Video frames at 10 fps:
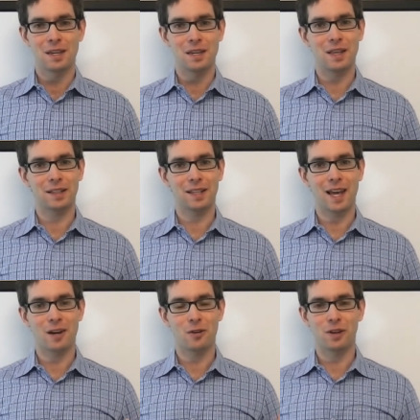He liked the
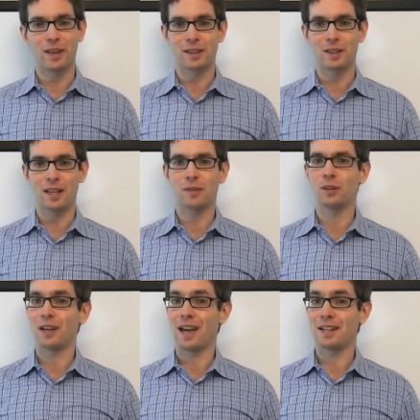category, he liked the
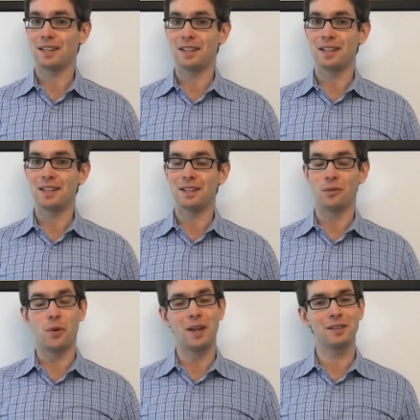level, and
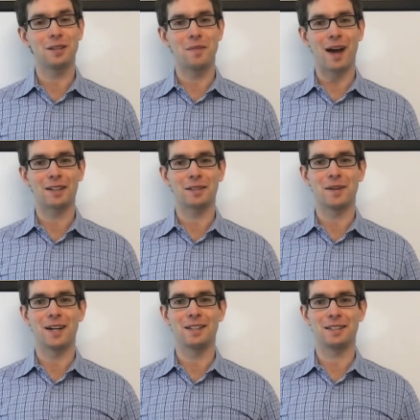he went to
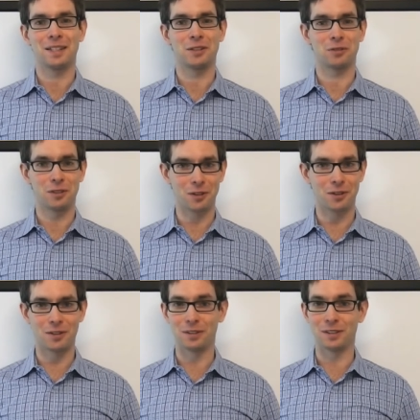maximize his
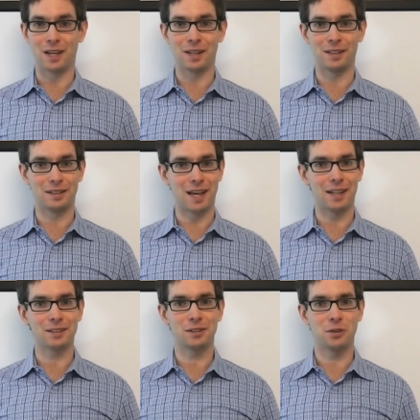returns, and
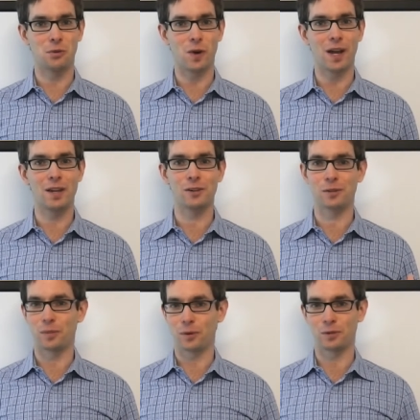that's the way you're
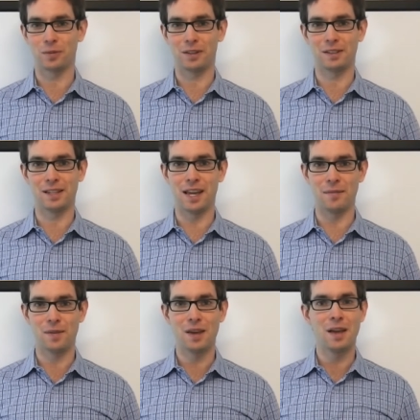supposed to play the
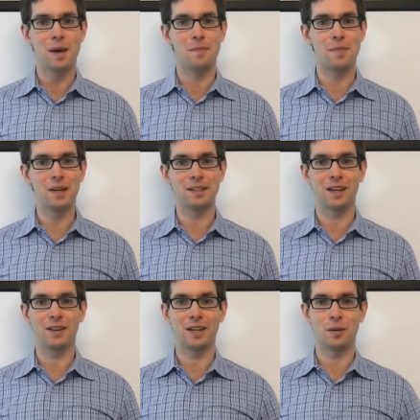game. Big
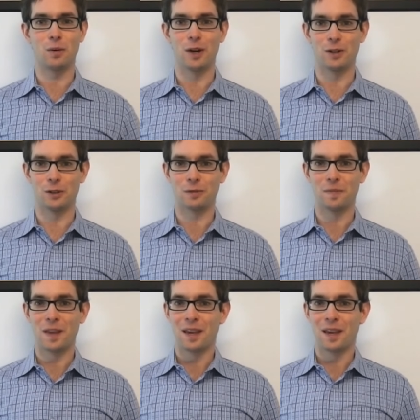daily double wagers.